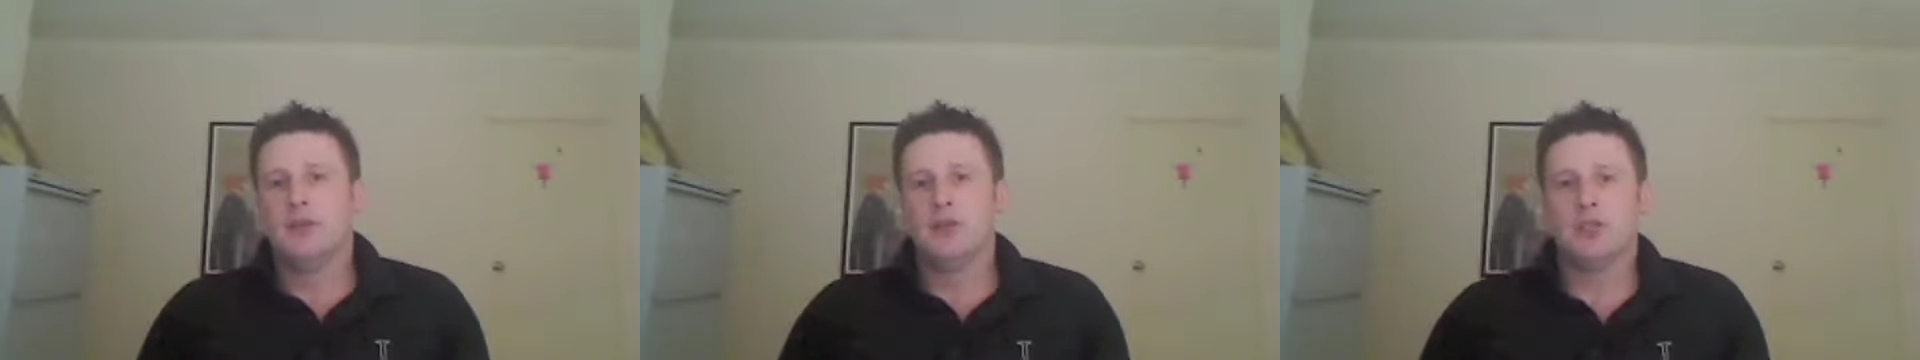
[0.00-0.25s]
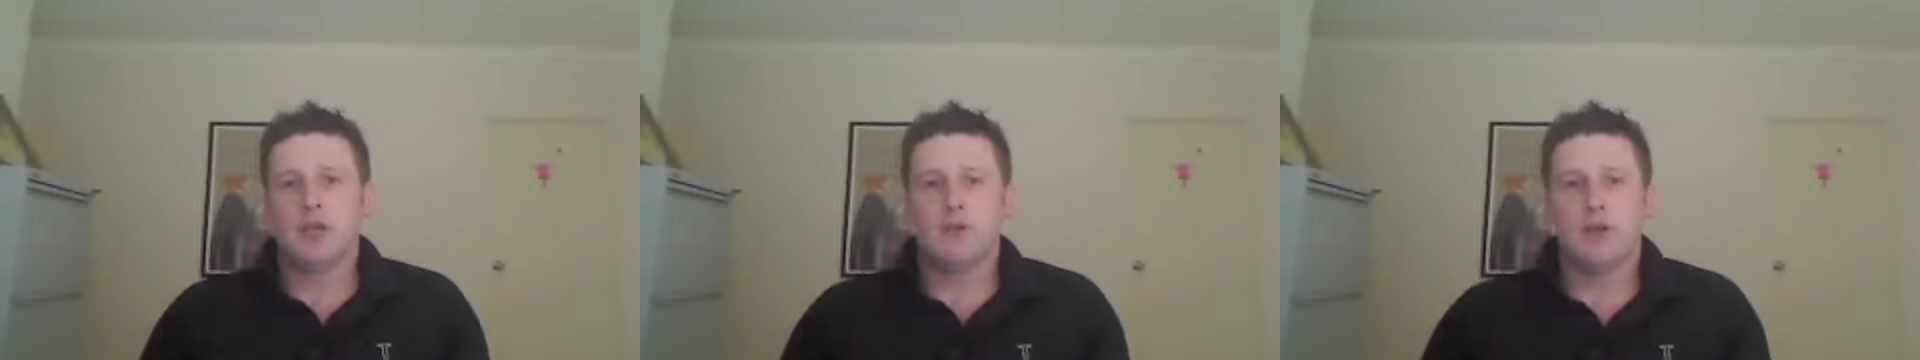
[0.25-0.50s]

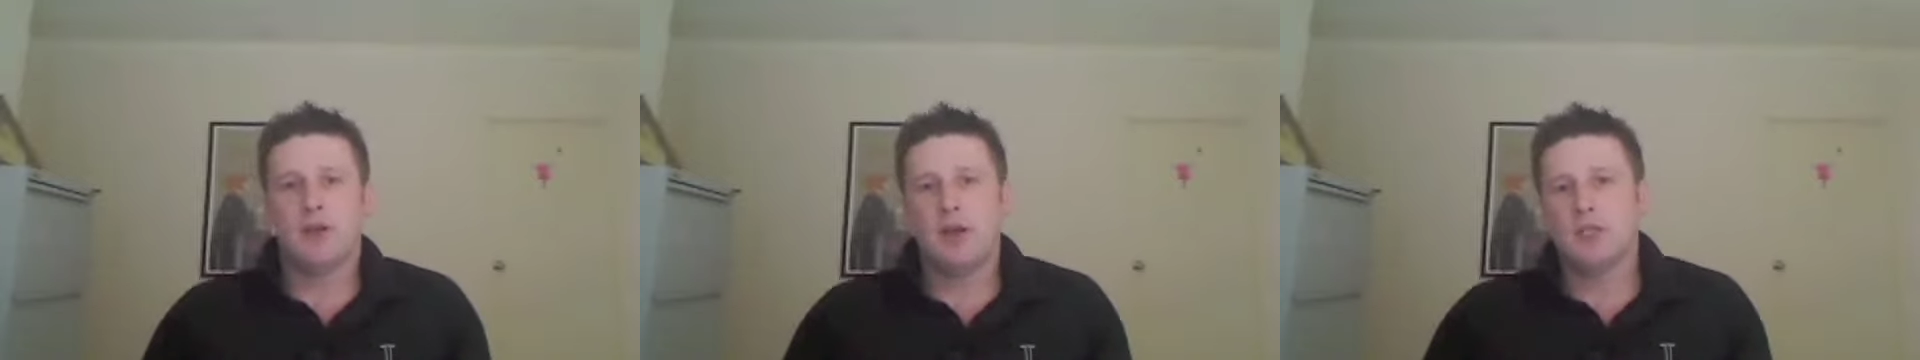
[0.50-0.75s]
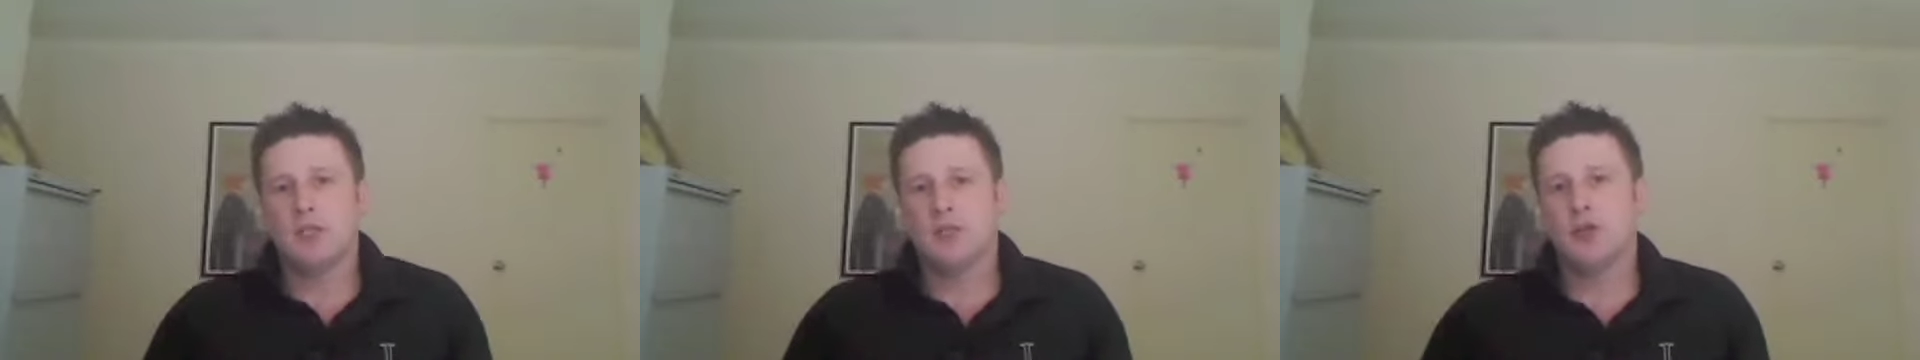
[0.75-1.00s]
Is showing
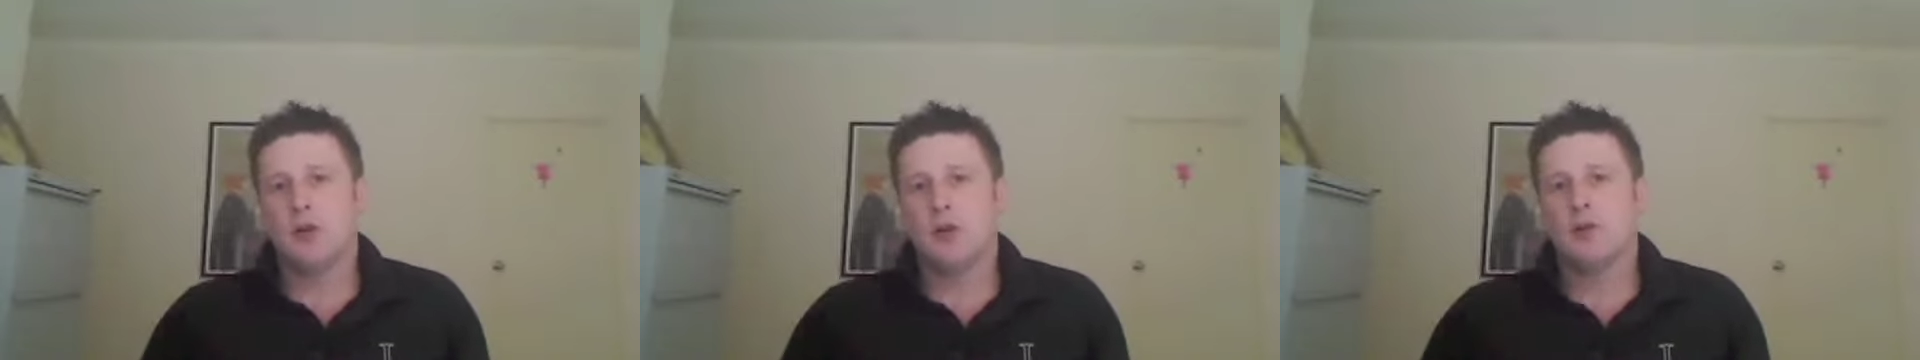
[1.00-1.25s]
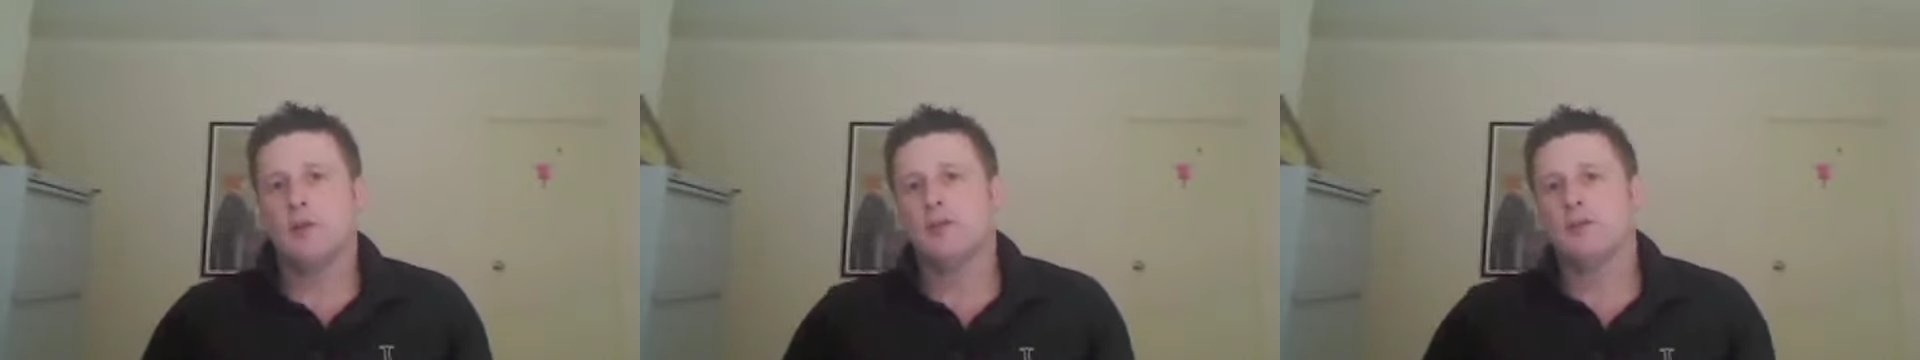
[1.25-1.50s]
notes of
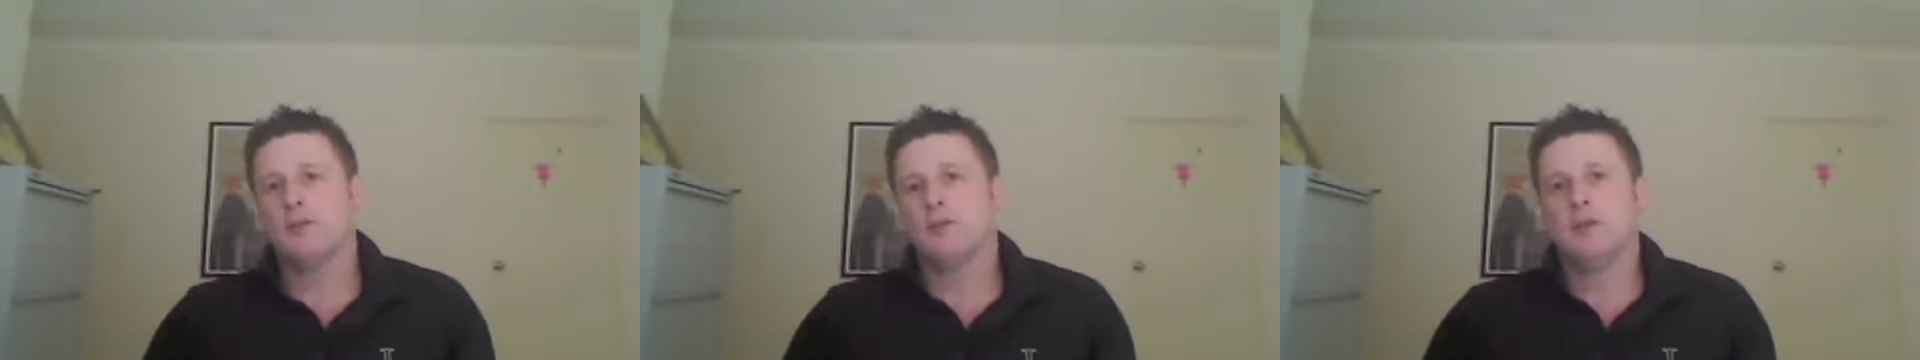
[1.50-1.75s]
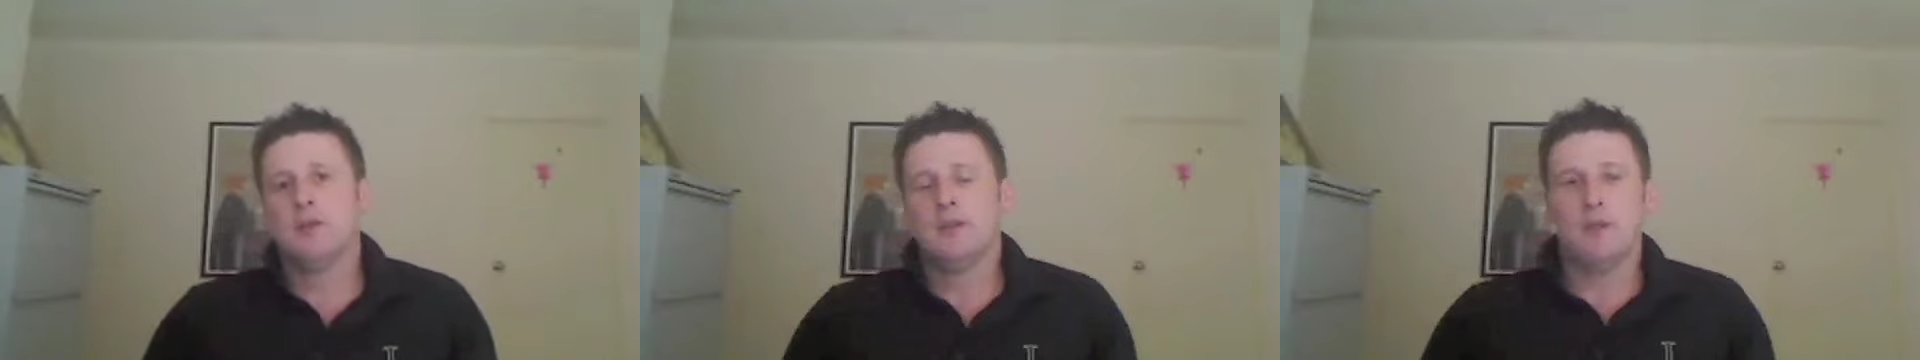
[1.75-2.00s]
chocolate,
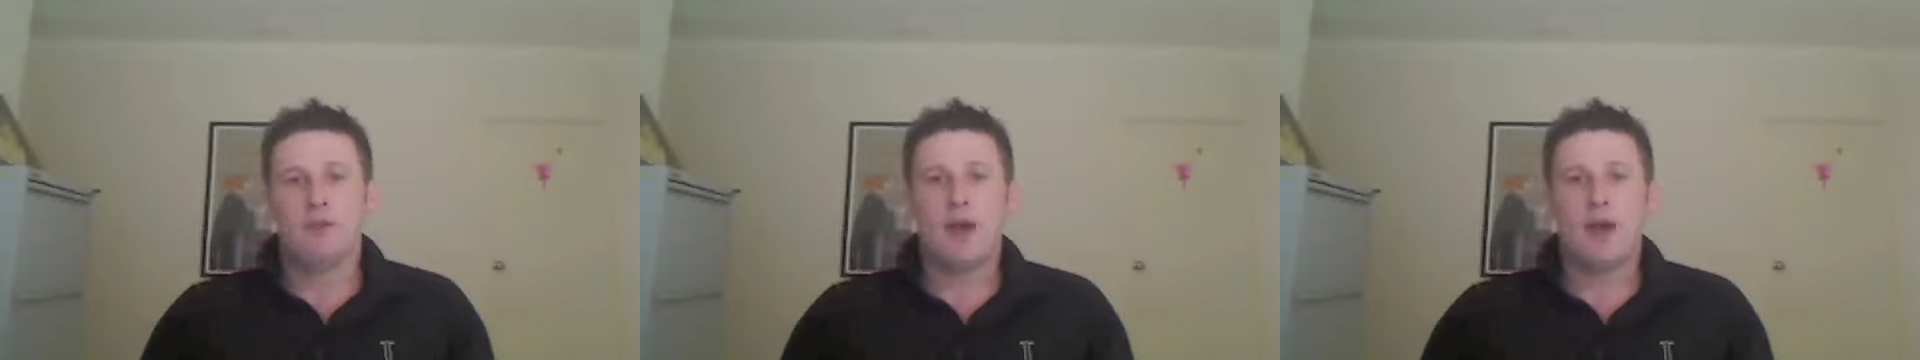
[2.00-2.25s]
a